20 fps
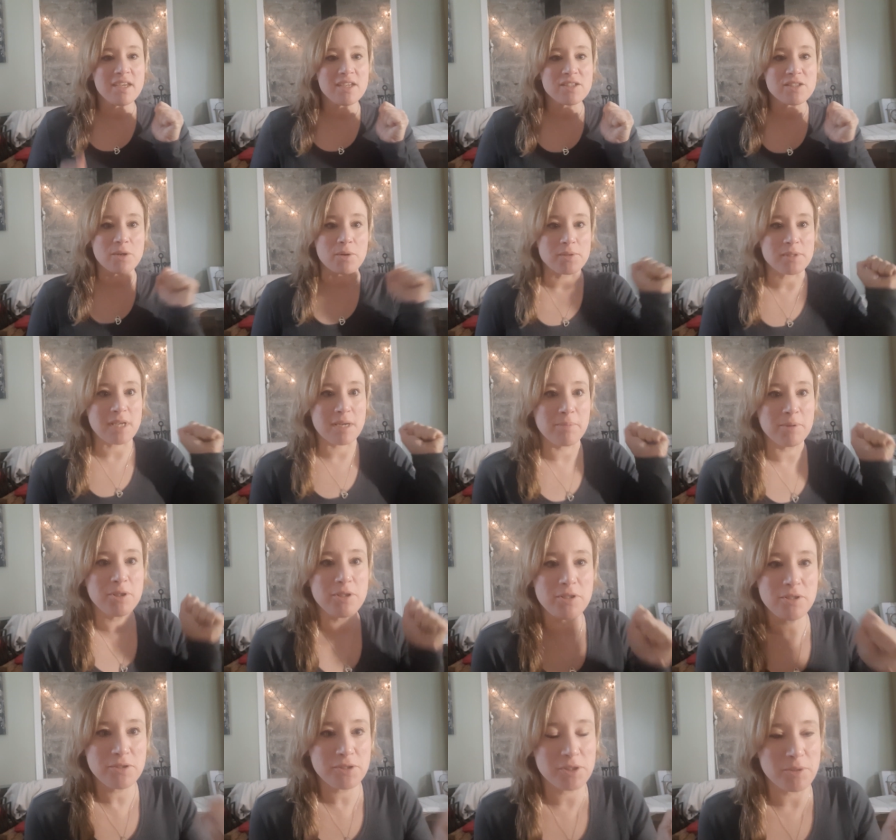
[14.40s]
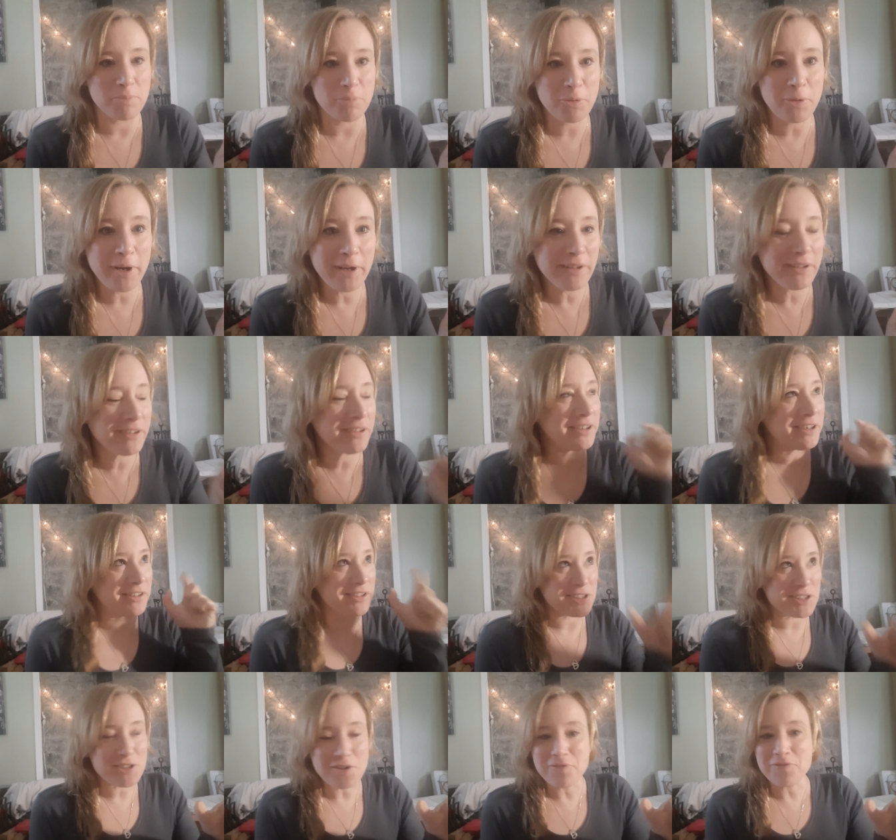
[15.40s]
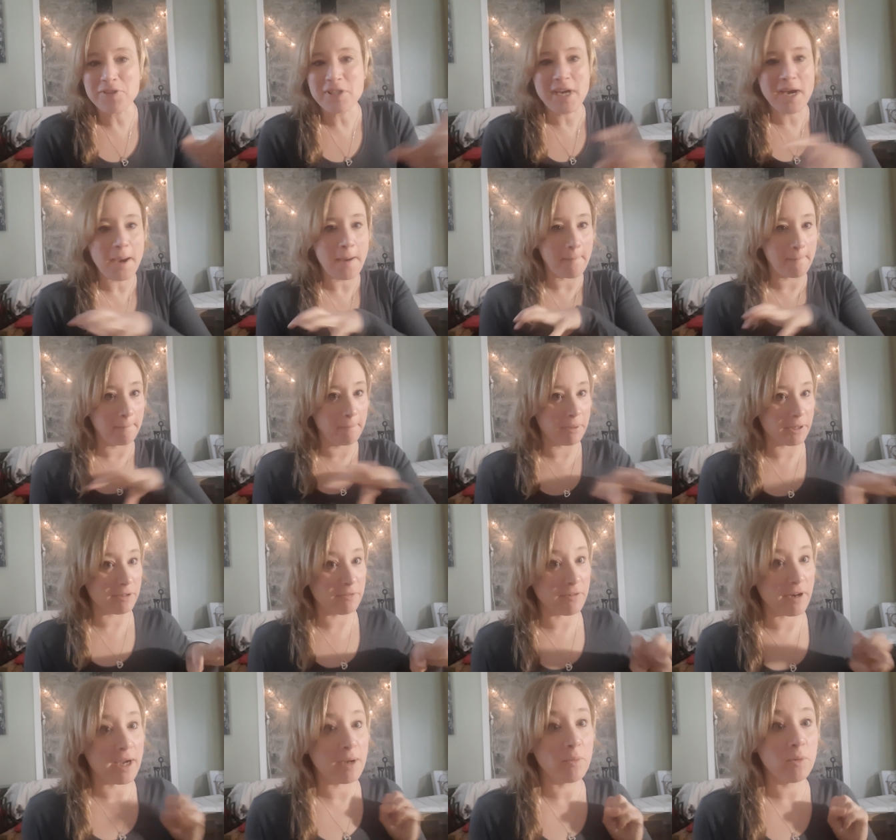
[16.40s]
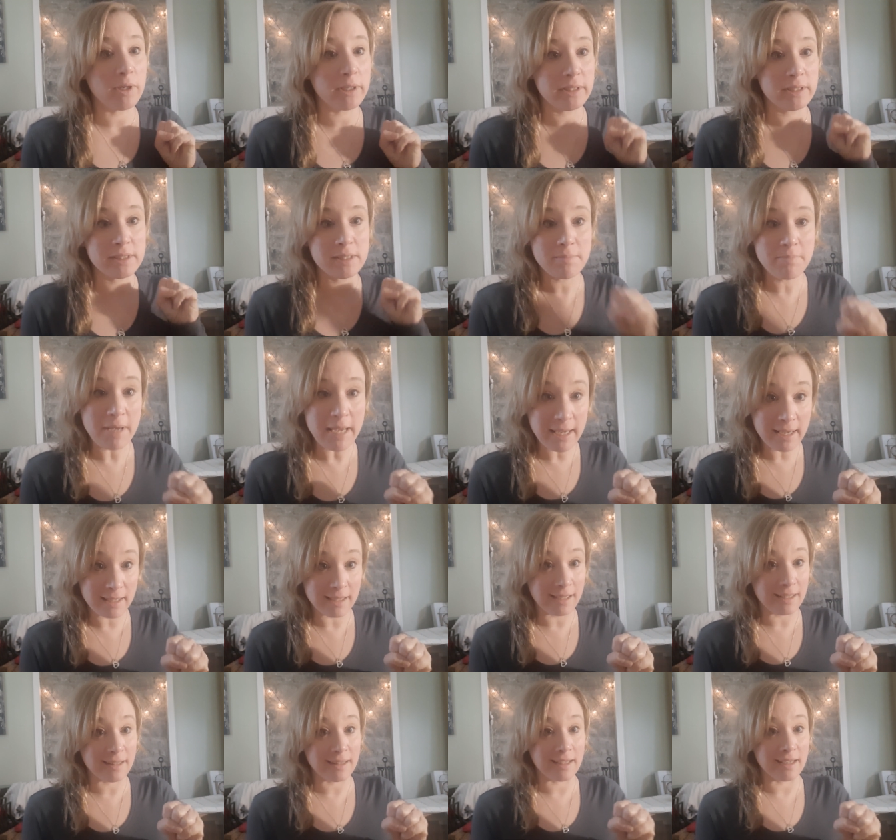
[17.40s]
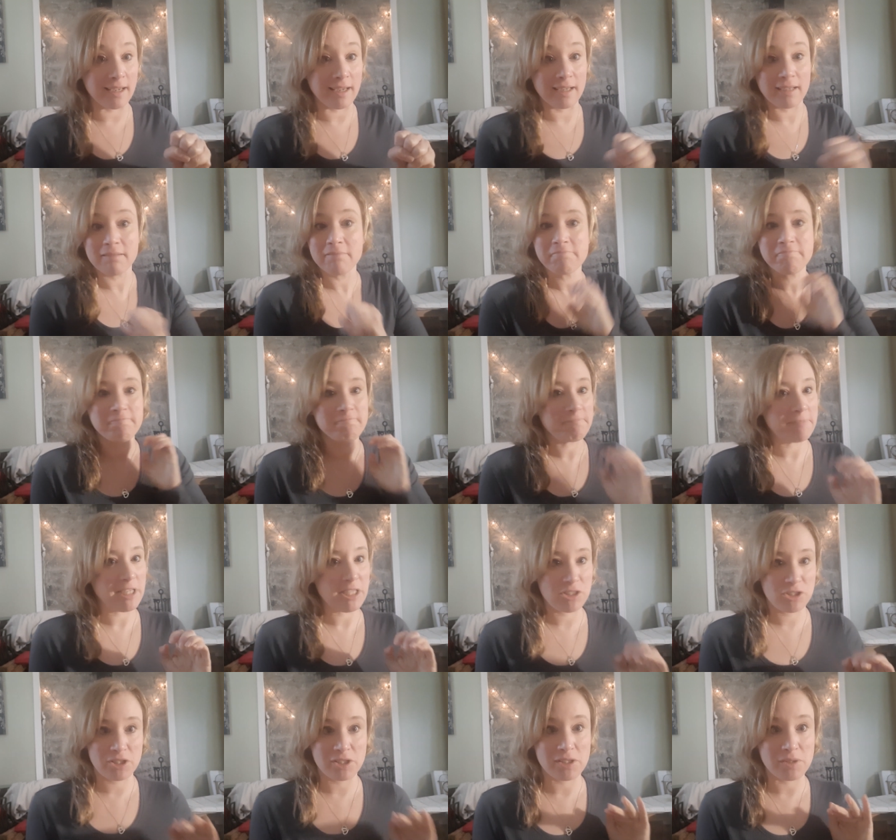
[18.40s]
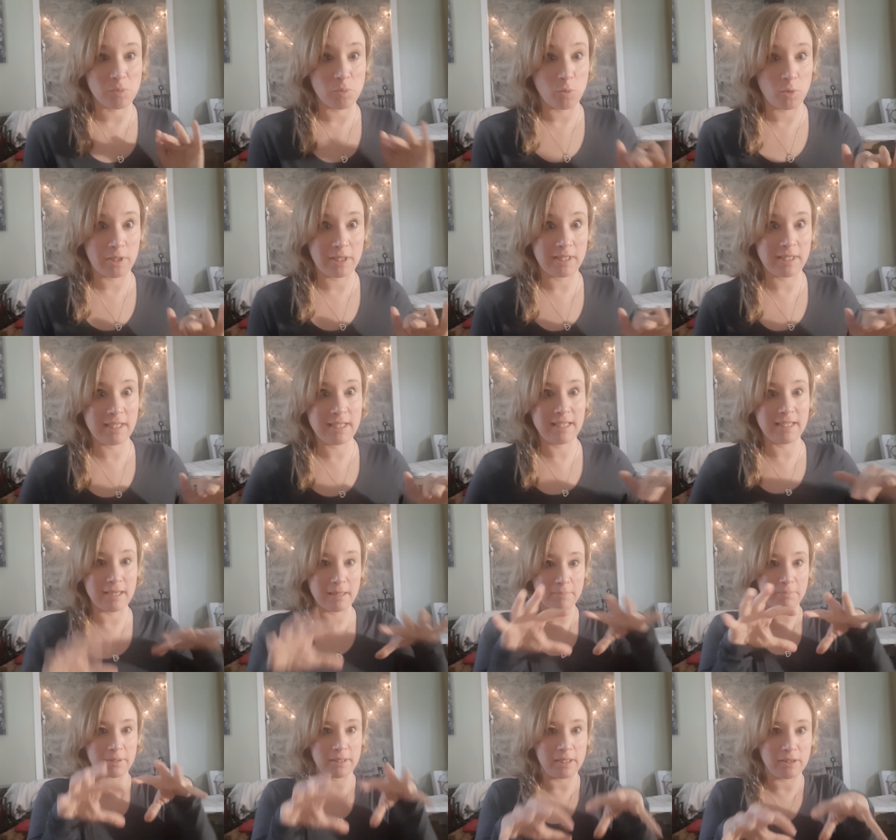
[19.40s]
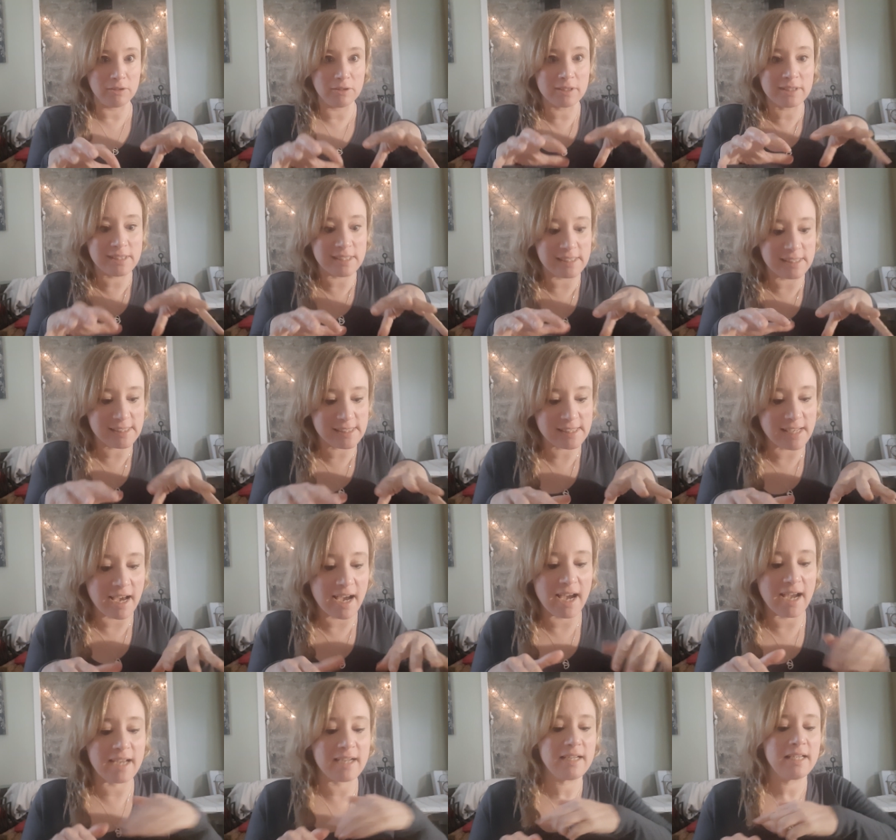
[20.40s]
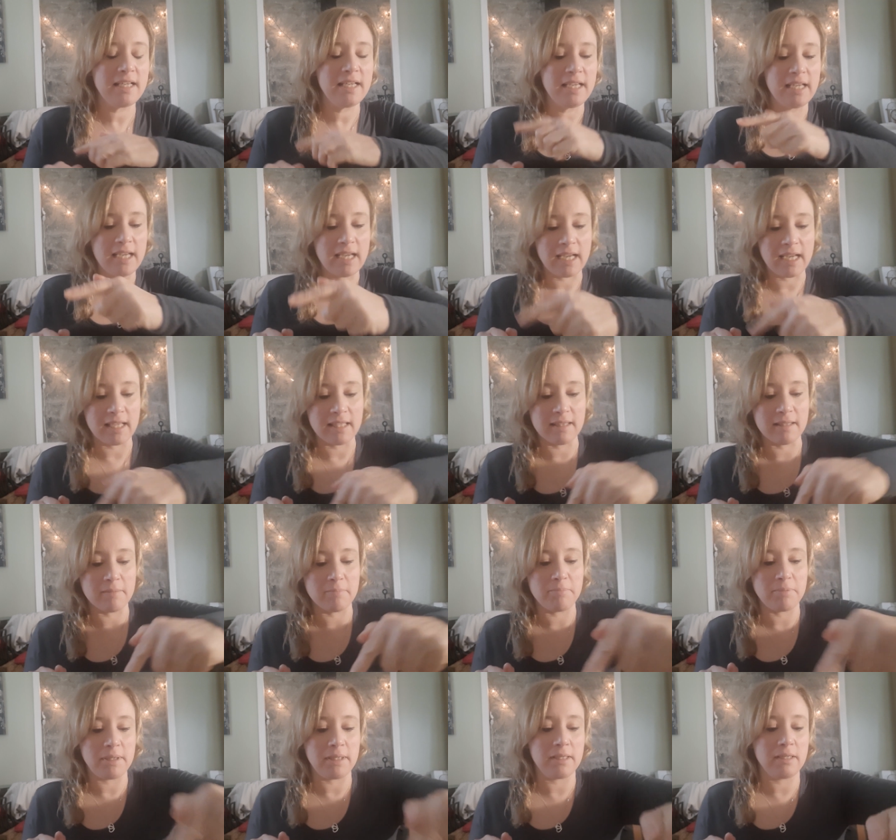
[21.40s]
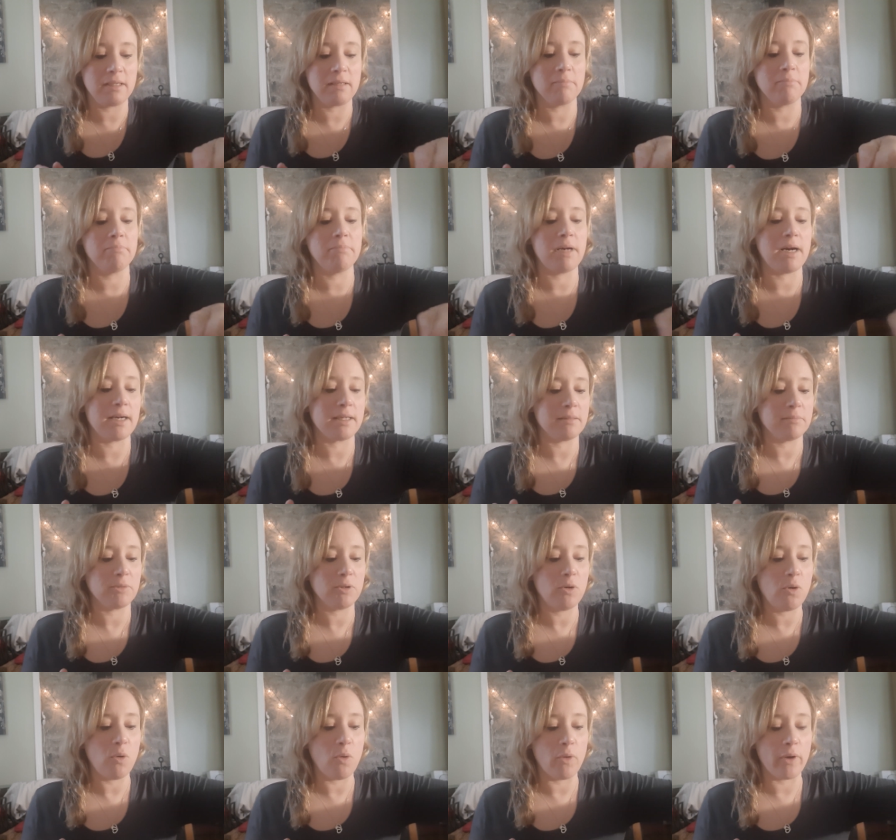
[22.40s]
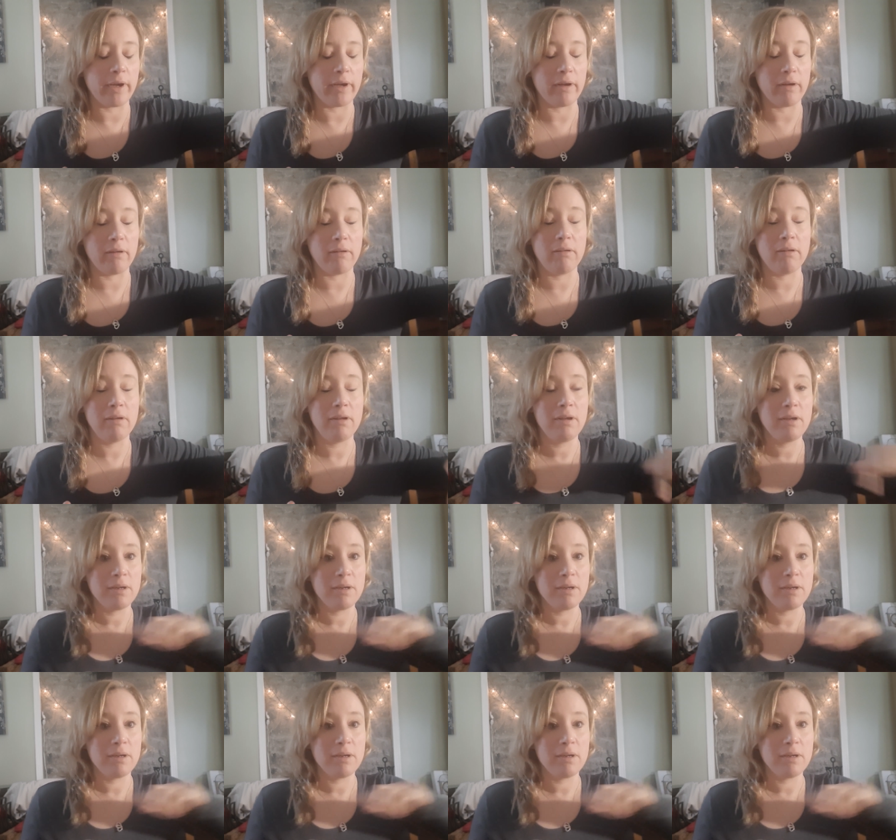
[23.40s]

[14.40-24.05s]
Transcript: So I was able to use the broiler and the stovetop, but if I wanted to bake anything, it just wouldn't heat up. And I looked inside and the big bottom coil